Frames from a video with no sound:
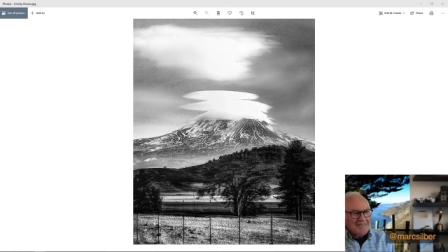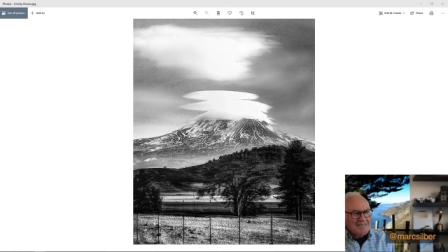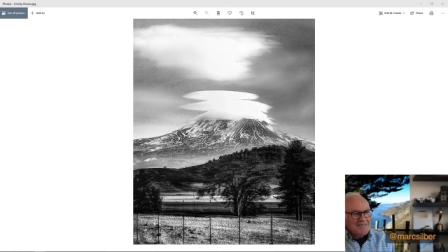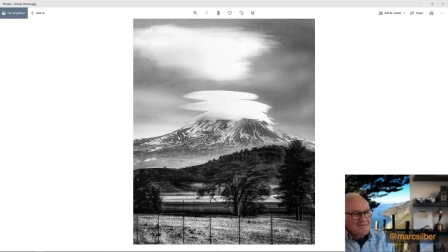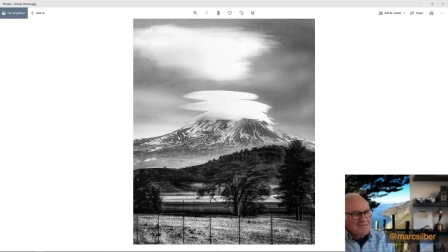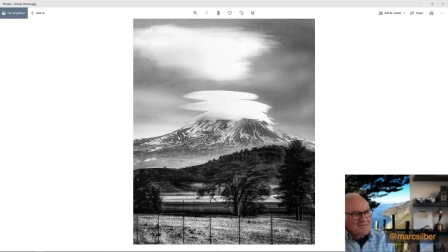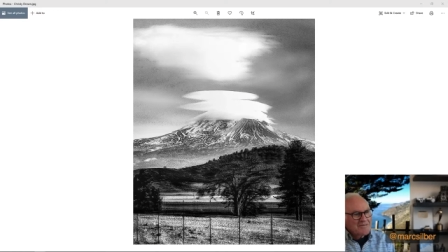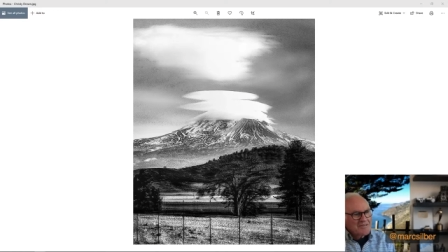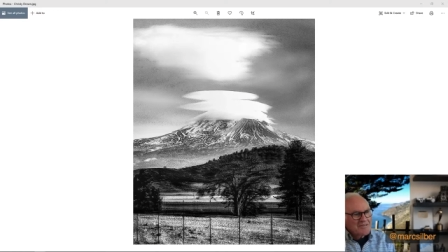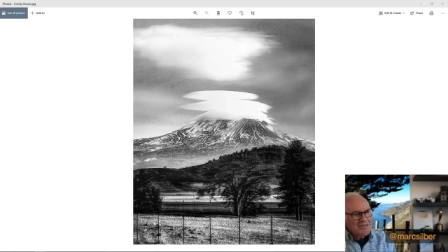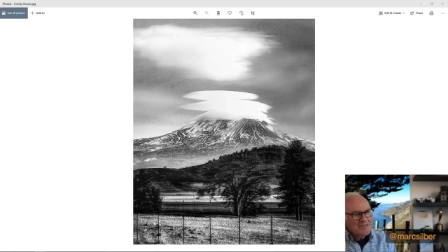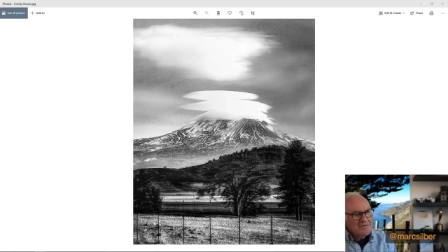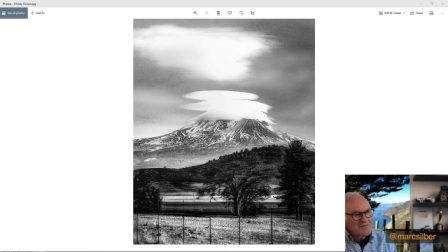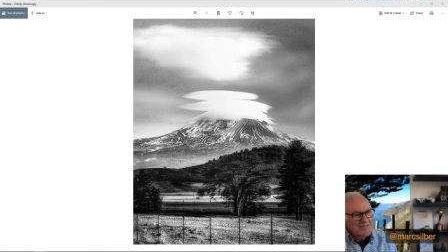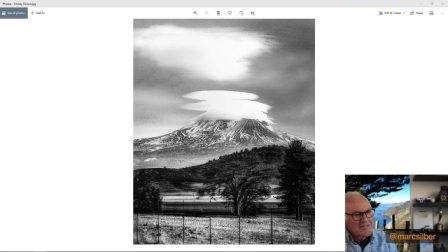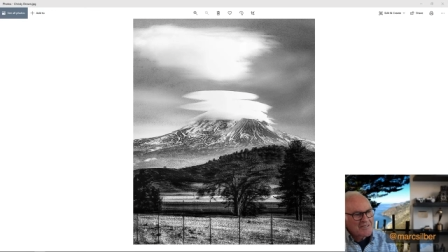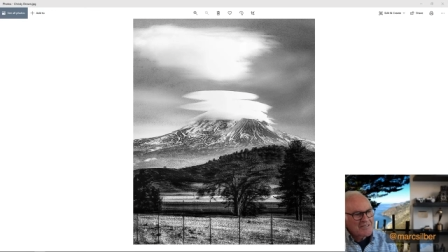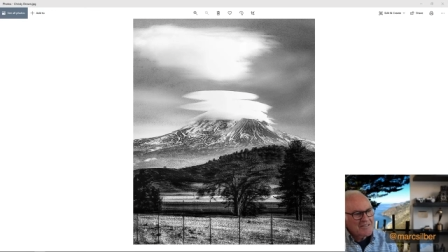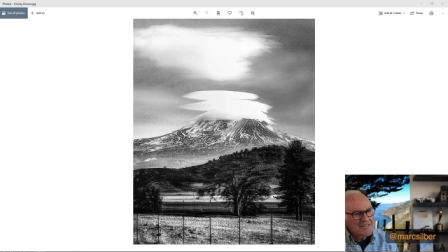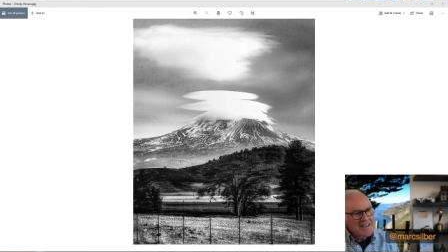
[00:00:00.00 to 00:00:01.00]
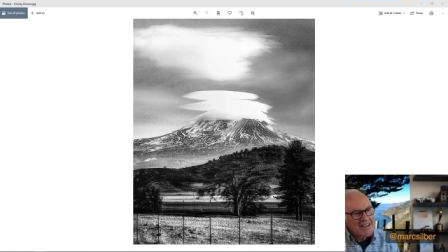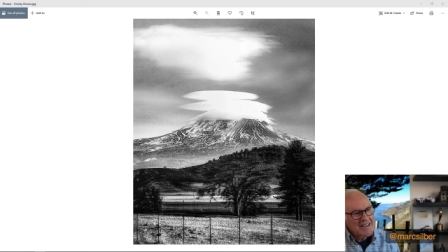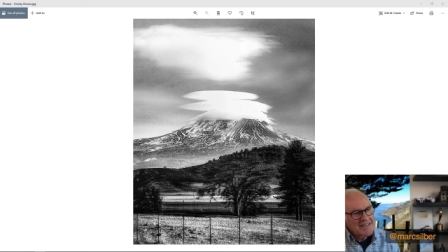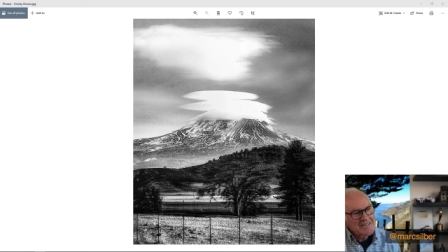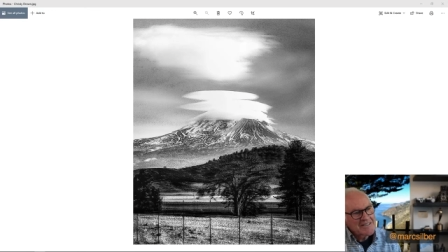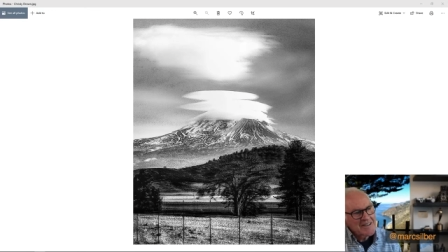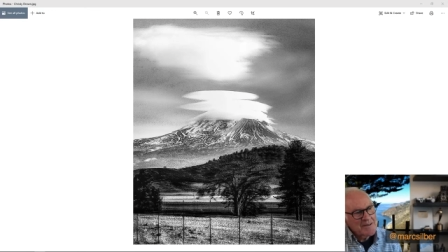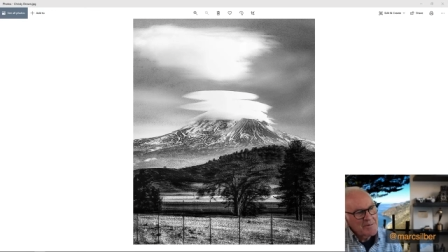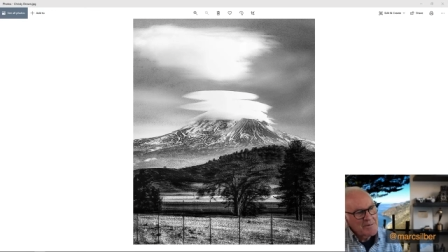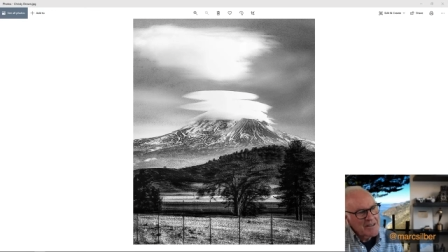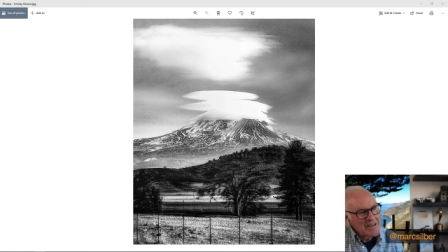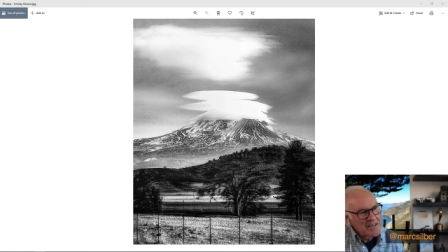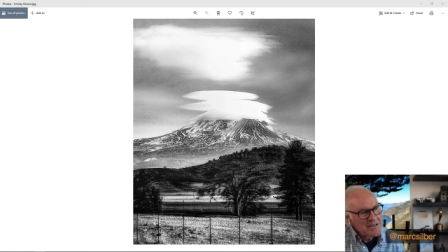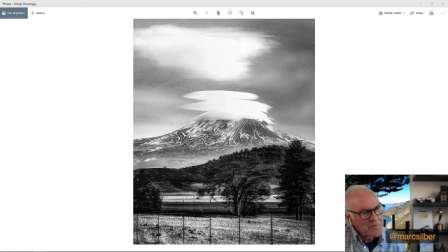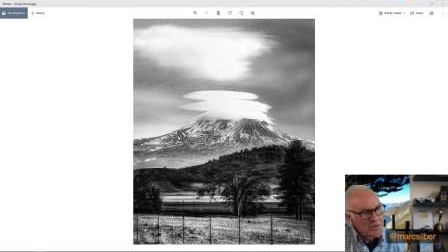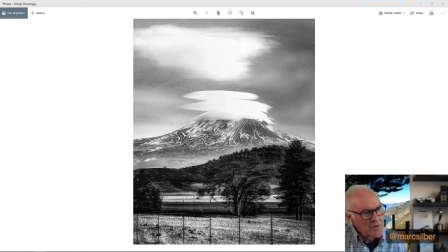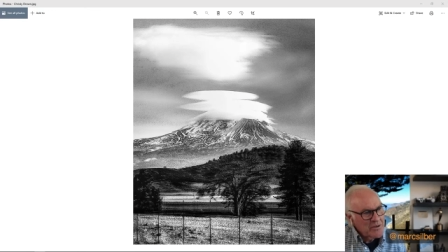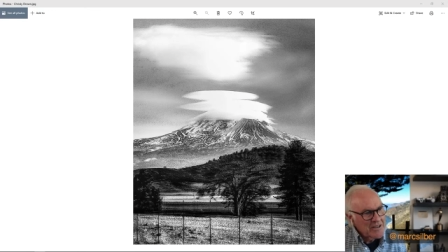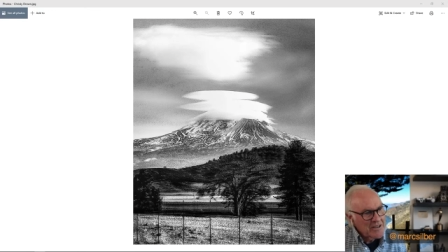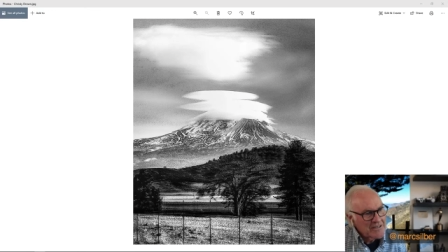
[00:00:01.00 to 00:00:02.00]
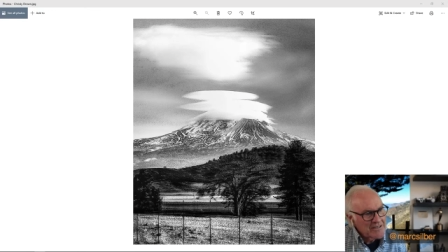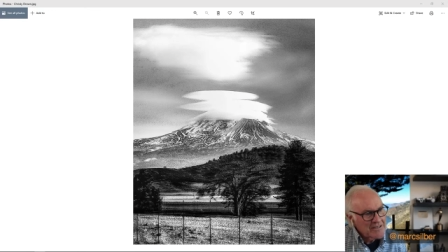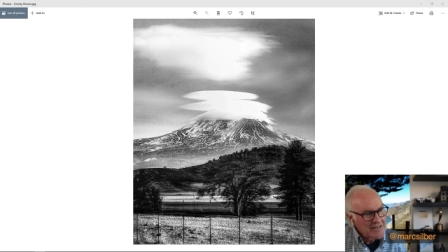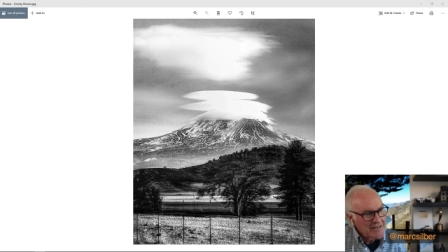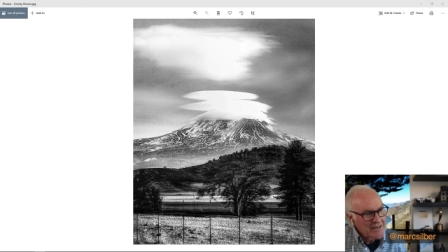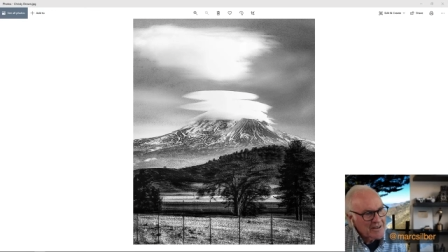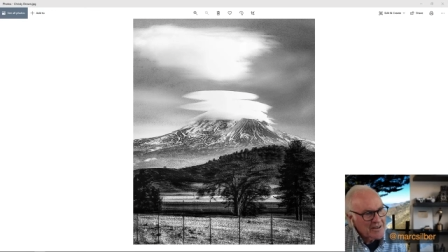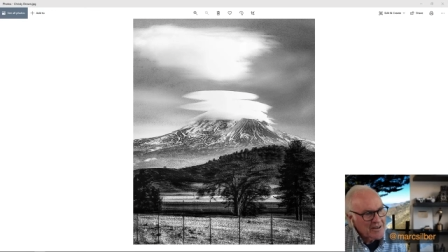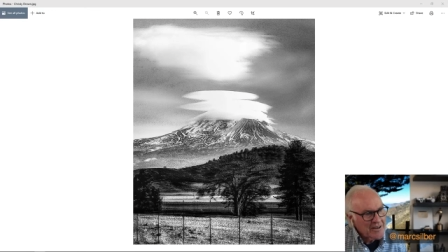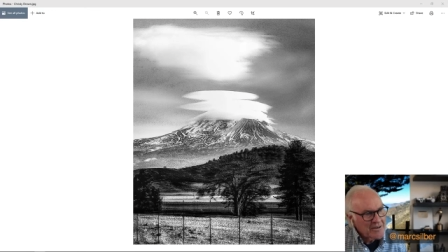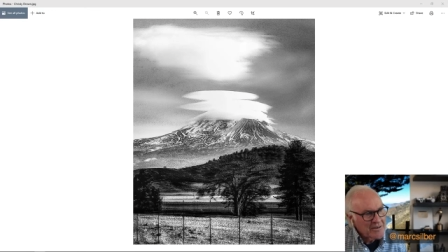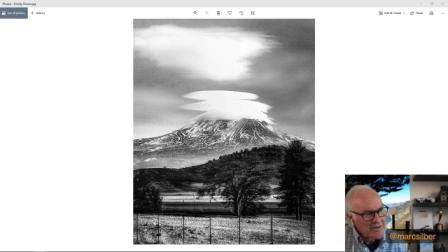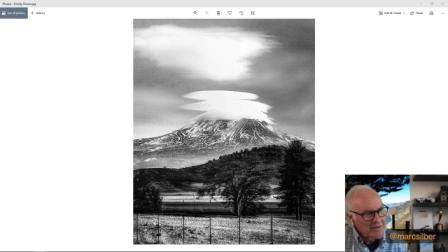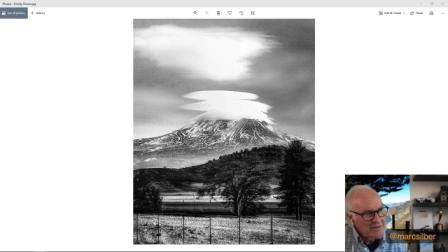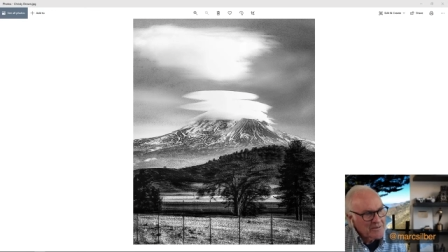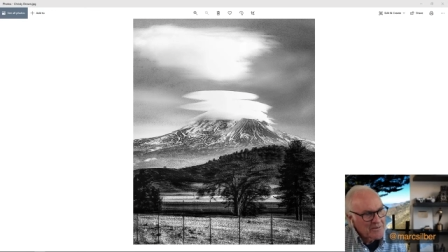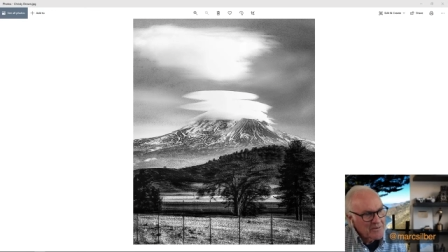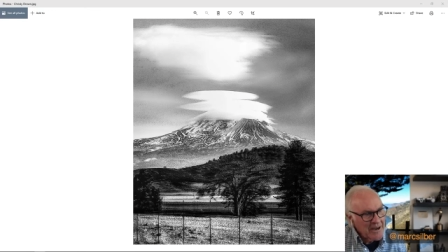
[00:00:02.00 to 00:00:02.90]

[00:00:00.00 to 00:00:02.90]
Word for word: same thing. To, to take some of these points and go,